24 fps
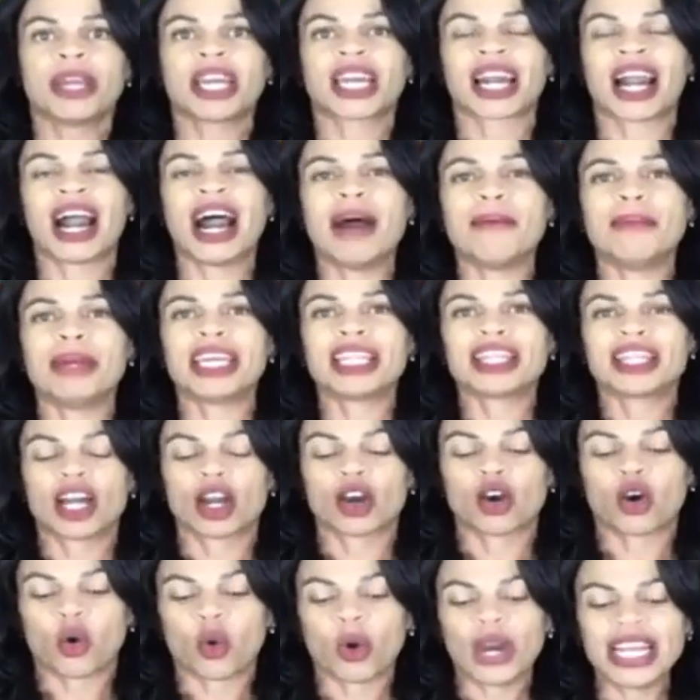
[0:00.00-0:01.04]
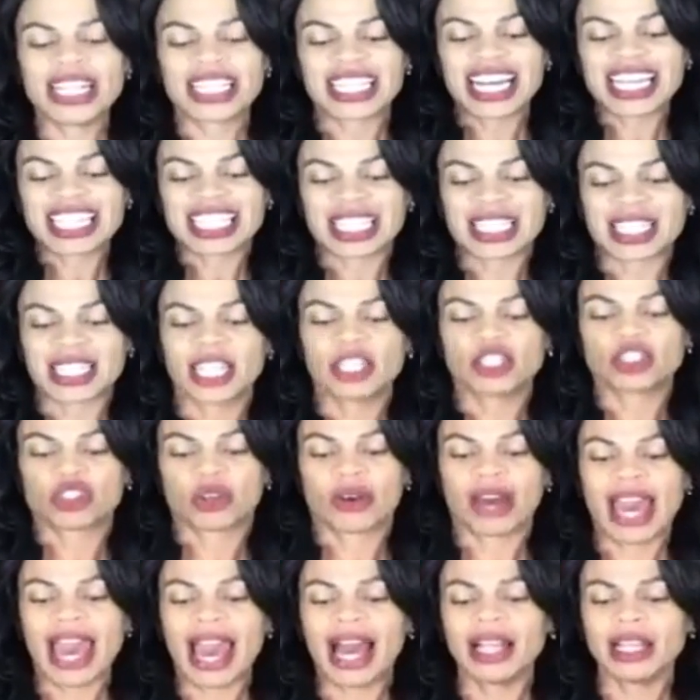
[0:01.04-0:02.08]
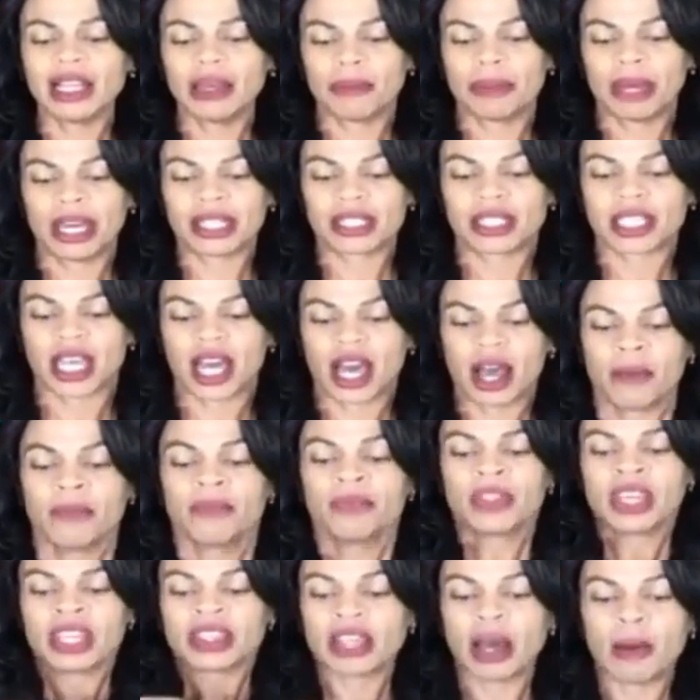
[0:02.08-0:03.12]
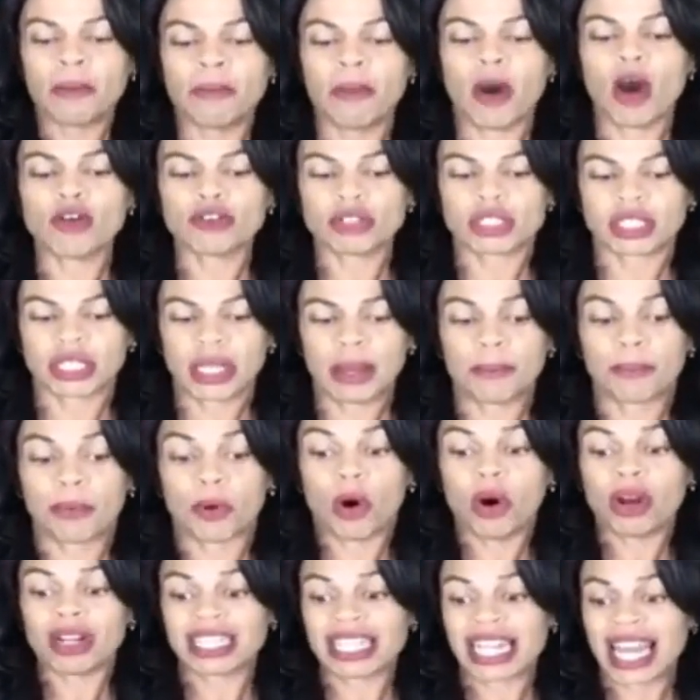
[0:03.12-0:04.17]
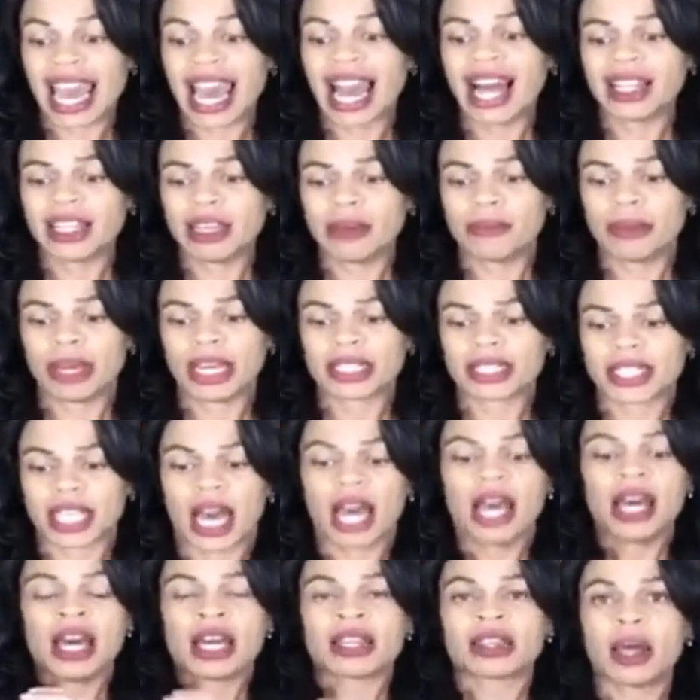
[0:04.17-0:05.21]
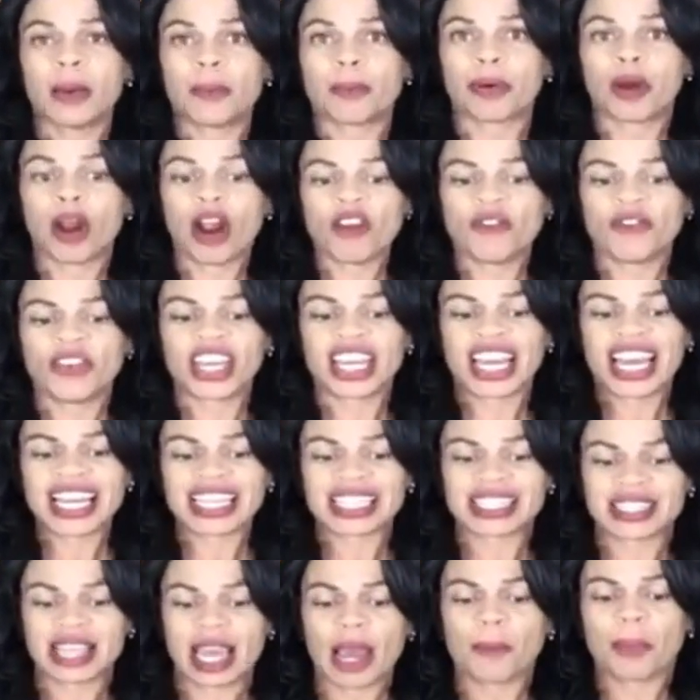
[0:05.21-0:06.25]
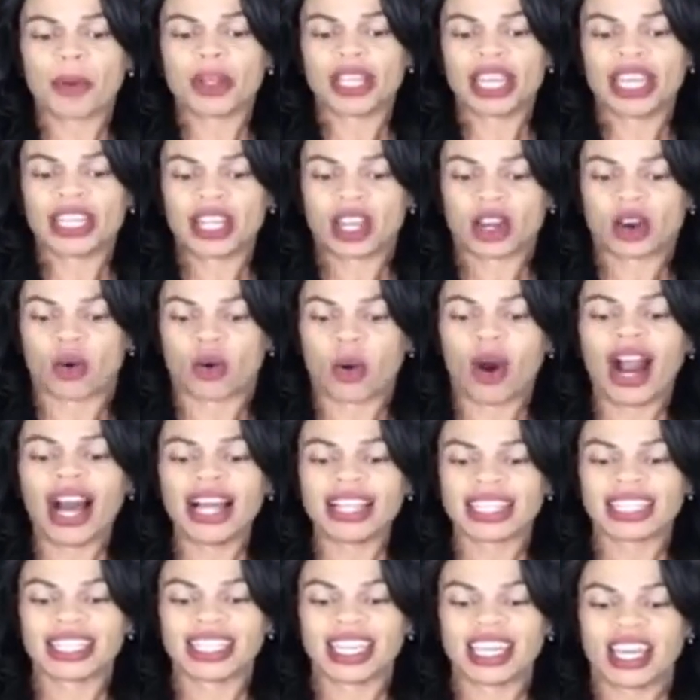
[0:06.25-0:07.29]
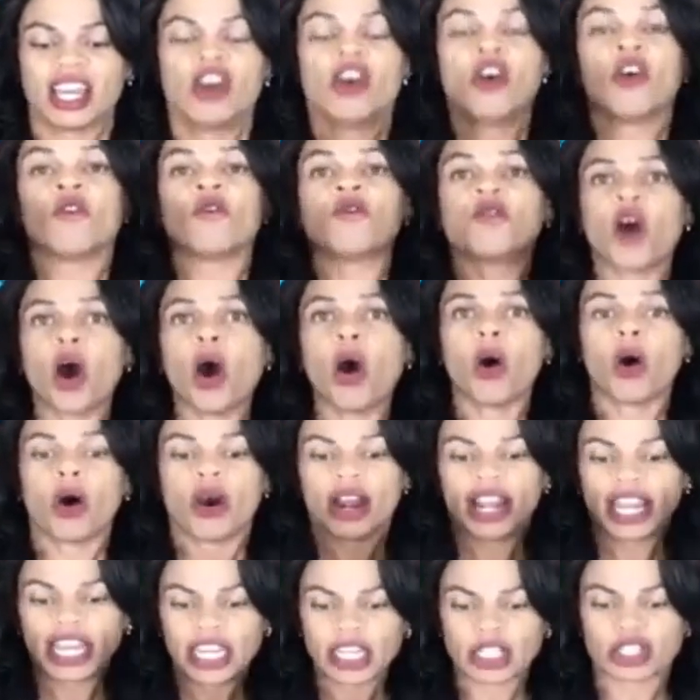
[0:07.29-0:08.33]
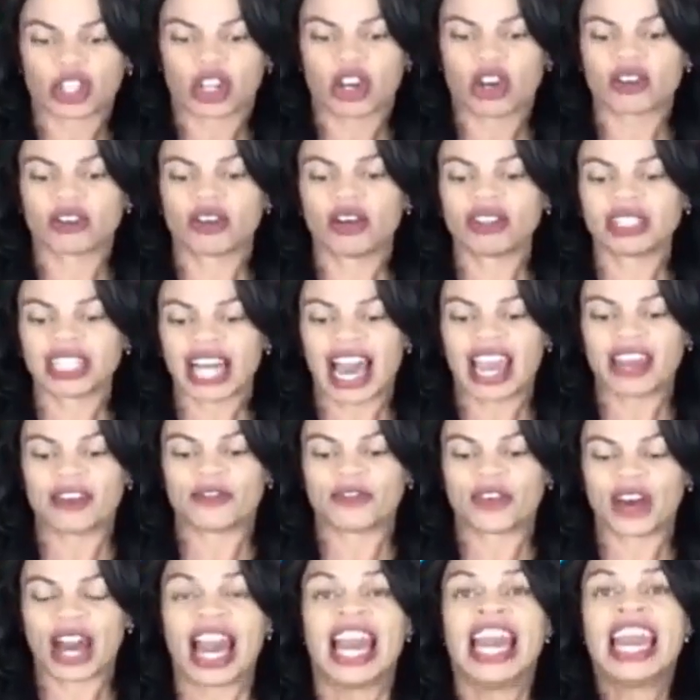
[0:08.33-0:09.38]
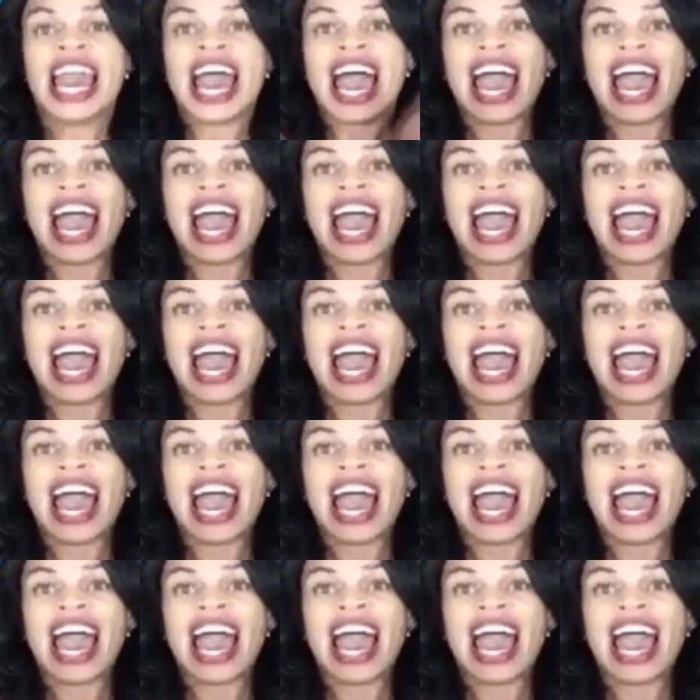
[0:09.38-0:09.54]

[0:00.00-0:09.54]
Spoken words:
becoming the quintessential element, the most important element, the perfect example in equality for eternal life.